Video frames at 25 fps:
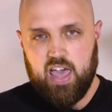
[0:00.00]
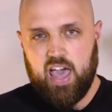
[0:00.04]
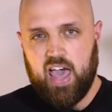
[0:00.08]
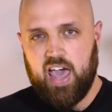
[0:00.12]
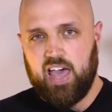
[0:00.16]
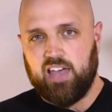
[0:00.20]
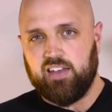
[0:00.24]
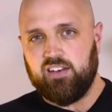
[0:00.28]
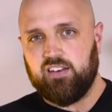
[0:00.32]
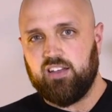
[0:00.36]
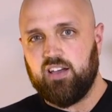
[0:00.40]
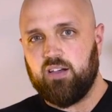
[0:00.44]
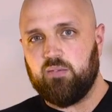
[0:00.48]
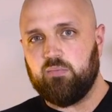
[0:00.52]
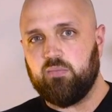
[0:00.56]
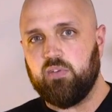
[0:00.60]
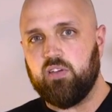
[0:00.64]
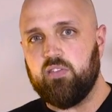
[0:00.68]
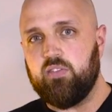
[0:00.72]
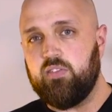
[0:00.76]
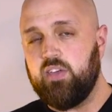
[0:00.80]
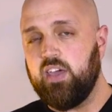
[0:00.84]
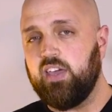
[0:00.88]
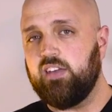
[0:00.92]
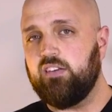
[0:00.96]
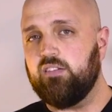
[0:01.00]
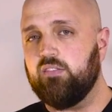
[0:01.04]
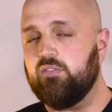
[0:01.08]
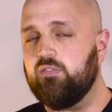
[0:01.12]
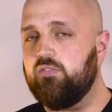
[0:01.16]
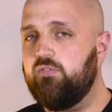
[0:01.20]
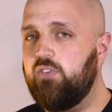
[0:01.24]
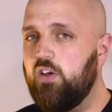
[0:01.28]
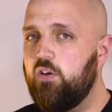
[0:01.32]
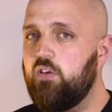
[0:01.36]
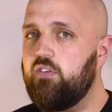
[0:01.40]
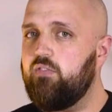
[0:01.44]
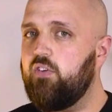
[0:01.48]
and then
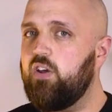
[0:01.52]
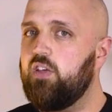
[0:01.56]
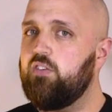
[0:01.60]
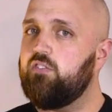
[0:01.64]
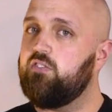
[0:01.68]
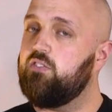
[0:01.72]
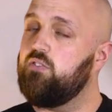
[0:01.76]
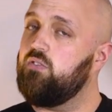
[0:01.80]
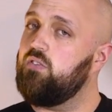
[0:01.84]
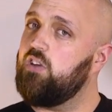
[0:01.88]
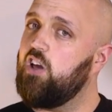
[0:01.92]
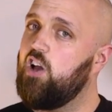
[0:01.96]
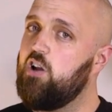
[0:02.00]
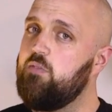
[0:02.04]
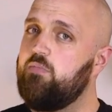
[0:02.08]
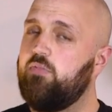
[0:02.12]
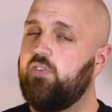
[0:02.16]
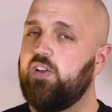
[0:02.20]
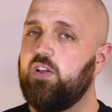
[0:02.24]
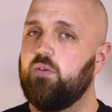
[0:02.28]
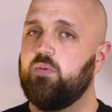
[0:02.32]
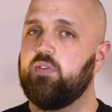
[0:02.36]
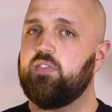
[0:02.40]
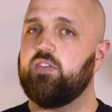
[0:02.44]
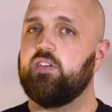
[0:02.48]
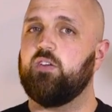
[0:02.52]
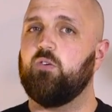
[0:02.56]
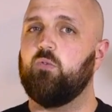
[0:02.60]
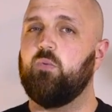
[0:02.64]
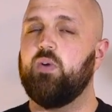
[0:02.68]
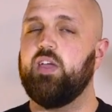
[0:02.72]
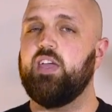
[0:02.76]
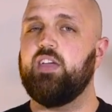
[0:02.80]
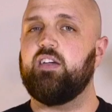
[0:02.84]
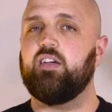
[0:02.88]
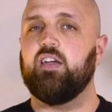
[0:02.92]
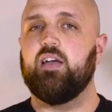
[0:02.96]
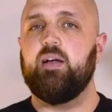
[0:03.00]
very soon, hopefully within a
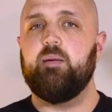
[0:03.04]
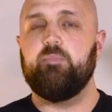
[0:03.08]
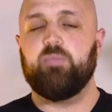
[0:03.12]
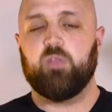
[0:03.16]
week,